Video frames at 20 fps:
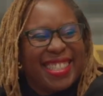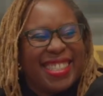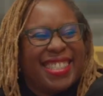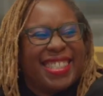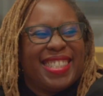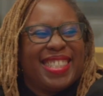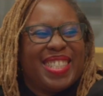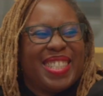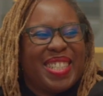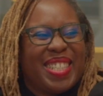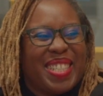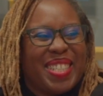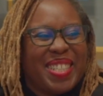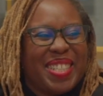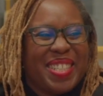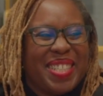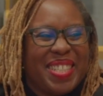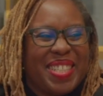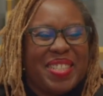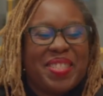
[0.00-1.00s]

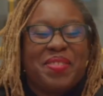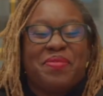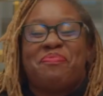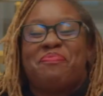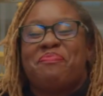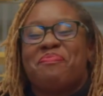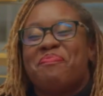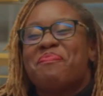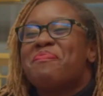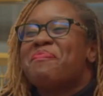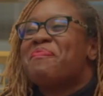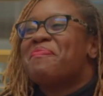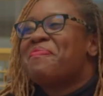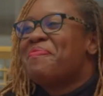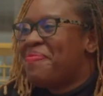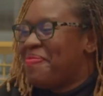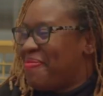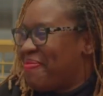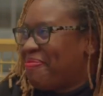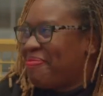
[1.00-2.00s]
truth,
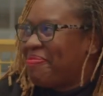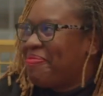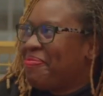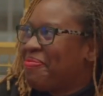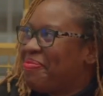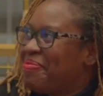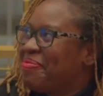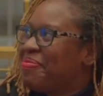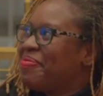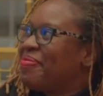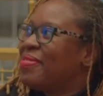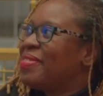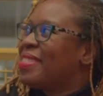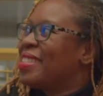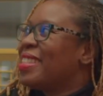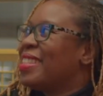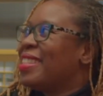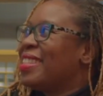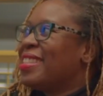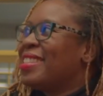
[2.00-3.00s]
which most of the
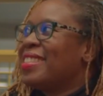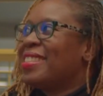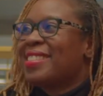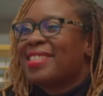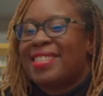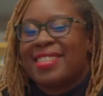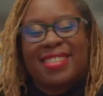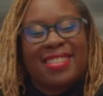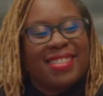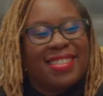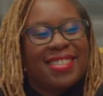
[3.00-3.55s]
time.